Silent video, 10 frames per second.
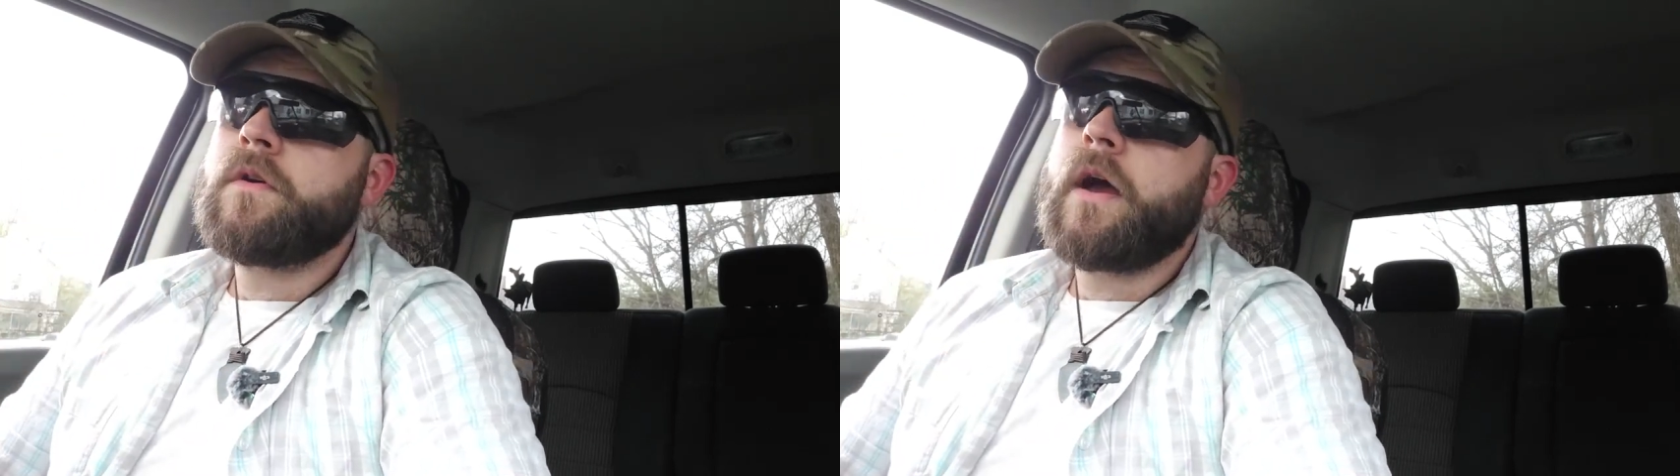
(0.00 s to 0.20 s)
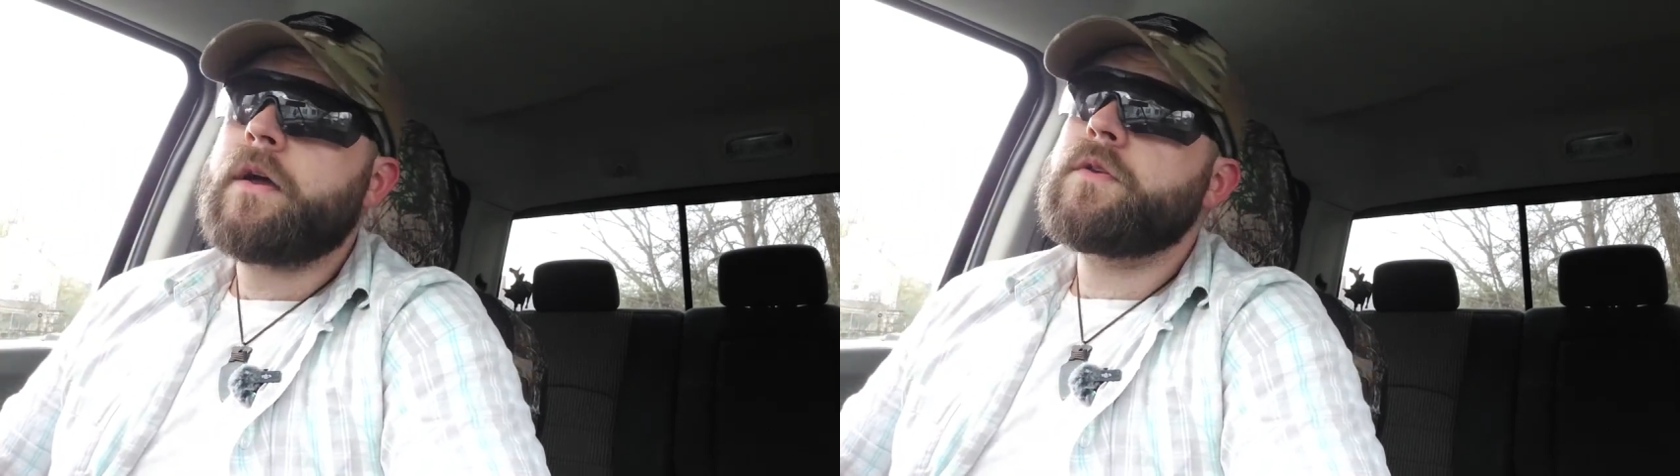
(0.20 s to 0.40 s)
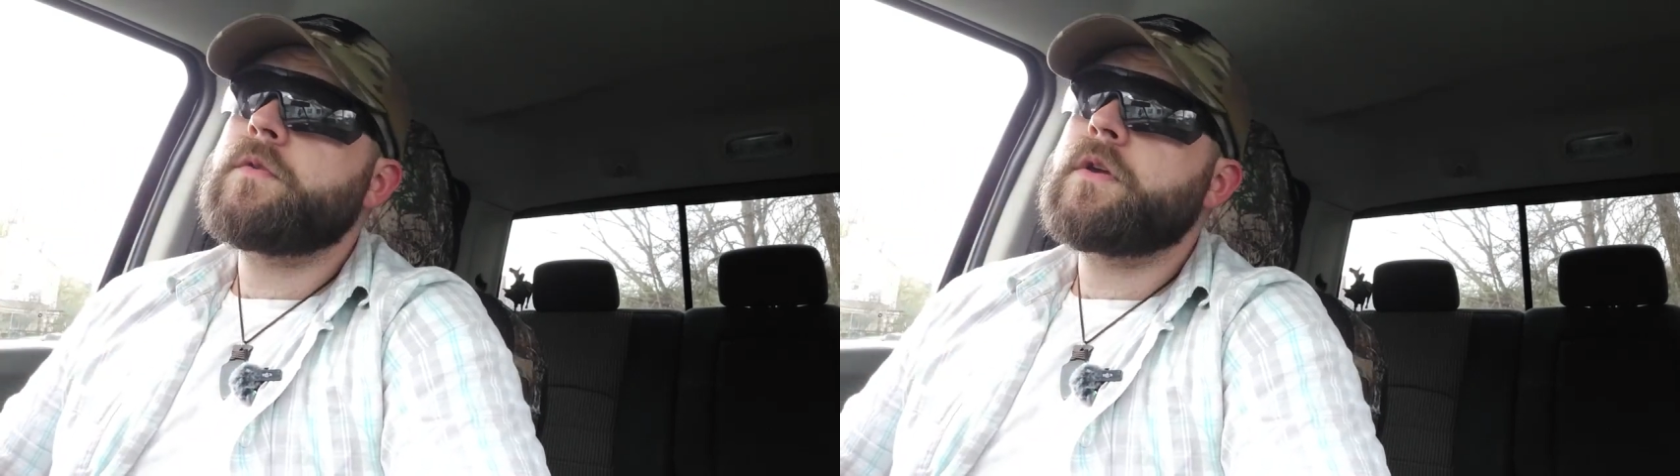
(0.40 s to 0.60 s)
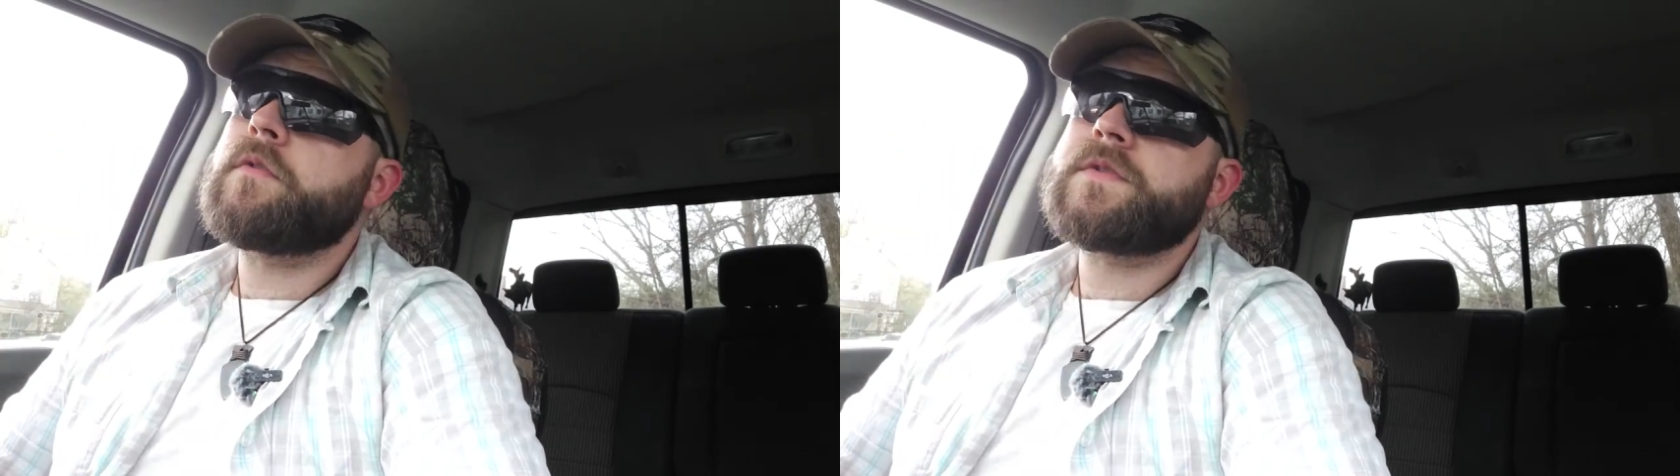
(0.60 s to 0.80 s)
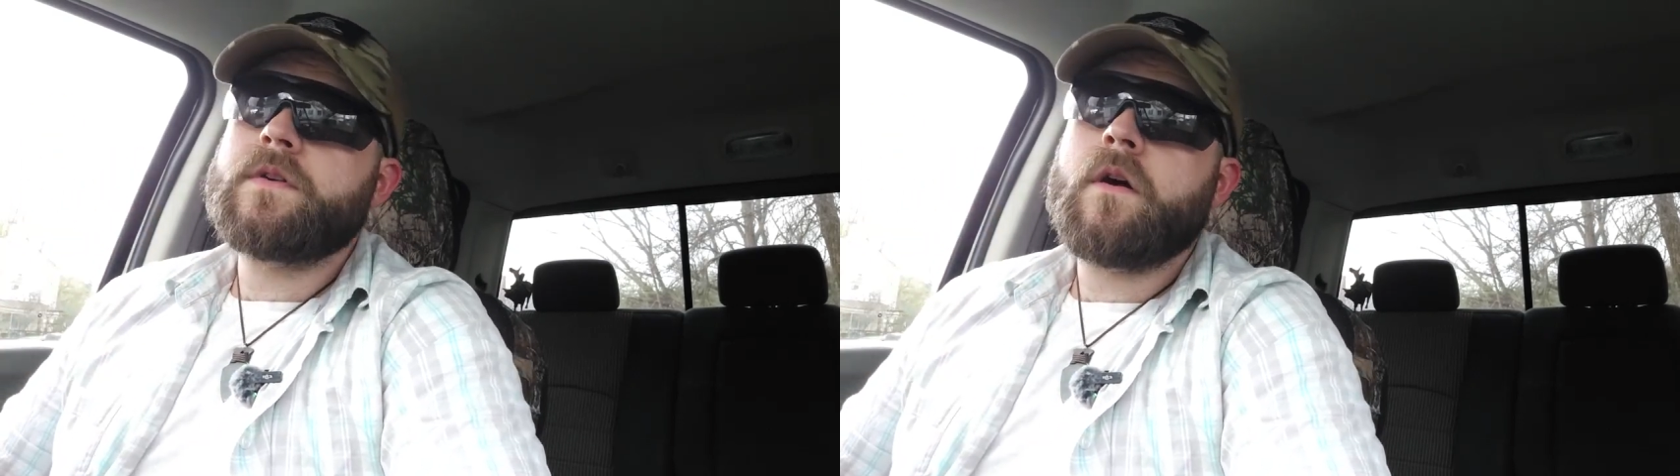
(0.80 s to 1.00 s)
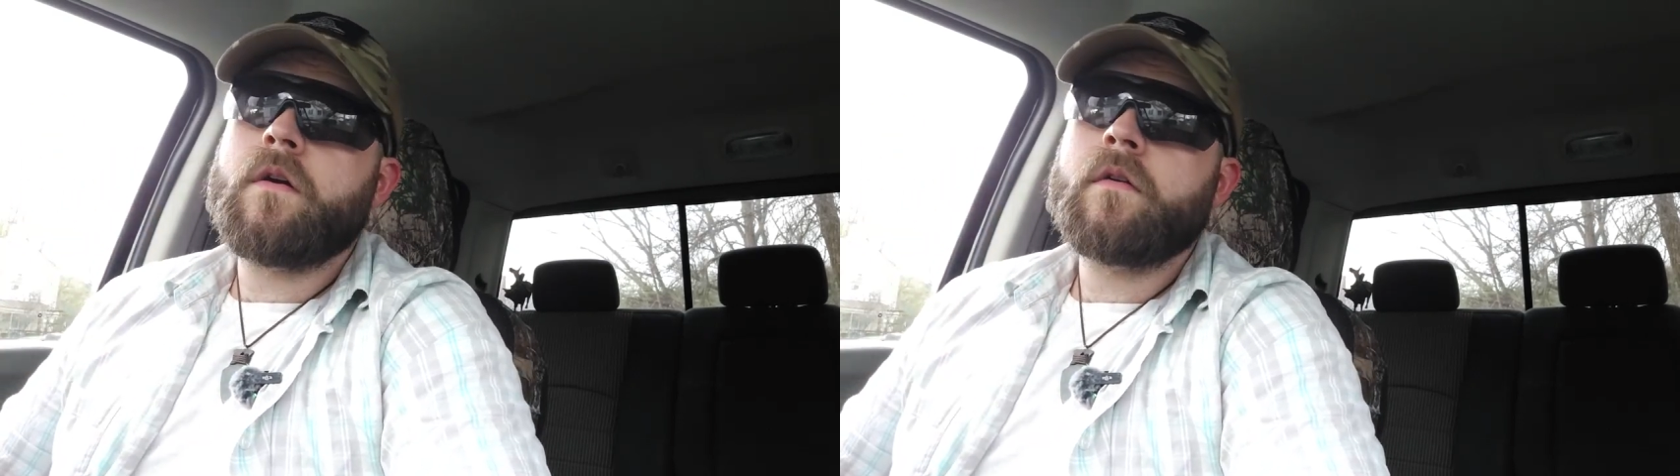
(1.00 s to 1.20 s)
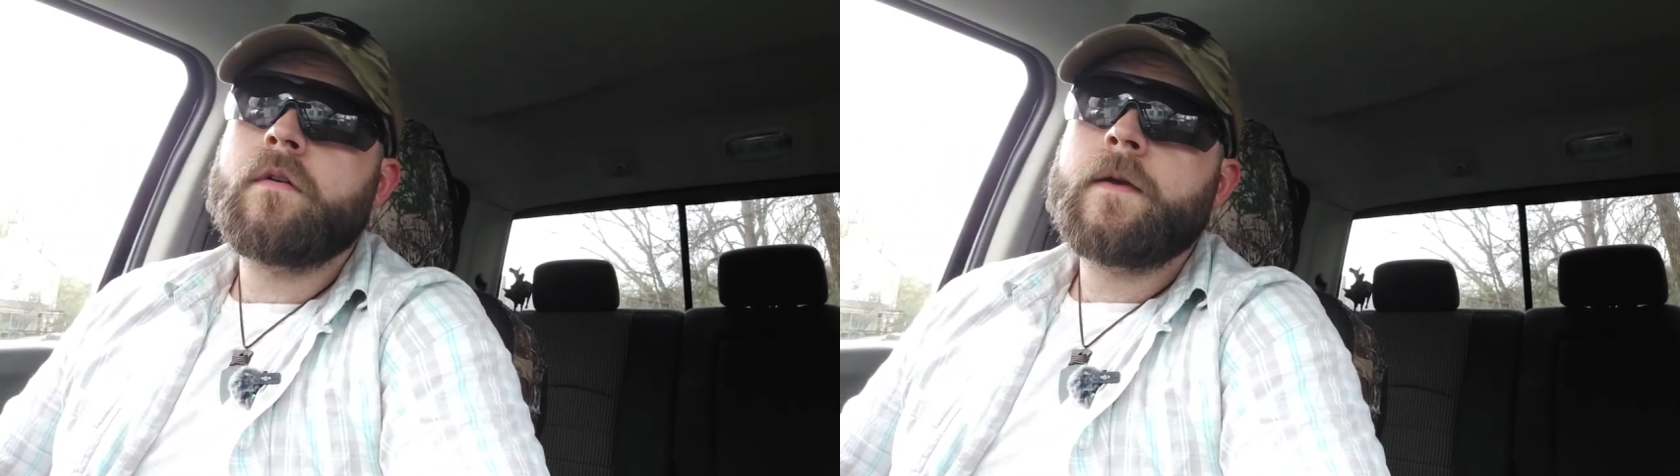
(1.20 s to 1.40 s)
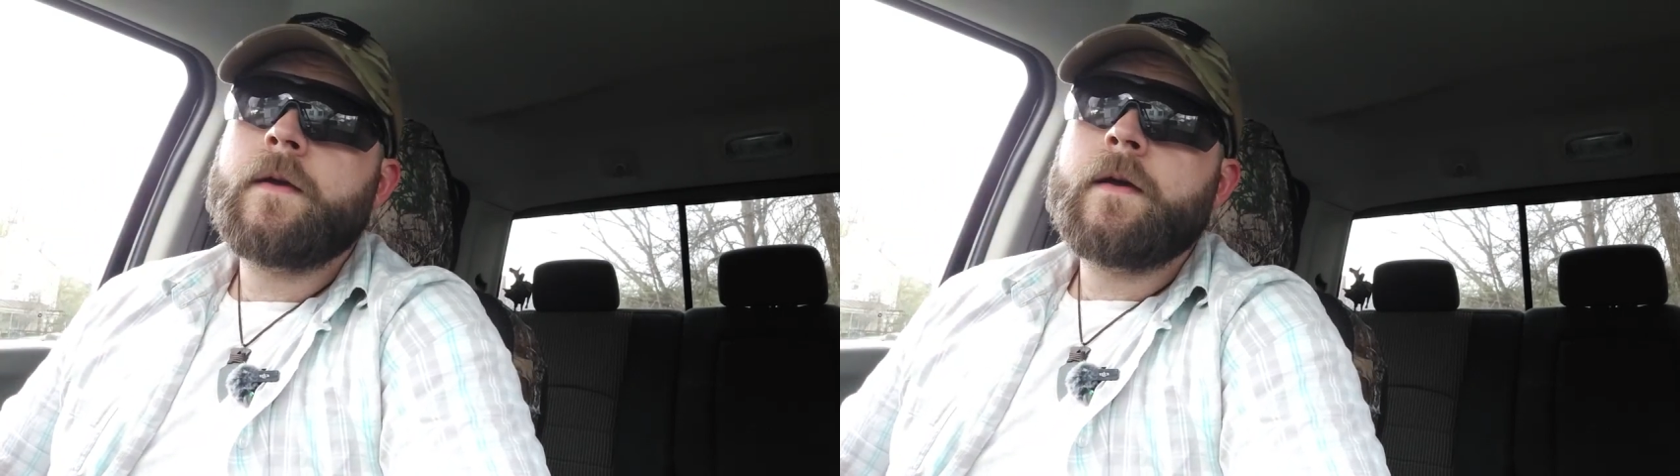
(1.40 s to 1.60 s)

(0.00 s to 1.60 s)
how you hear a song,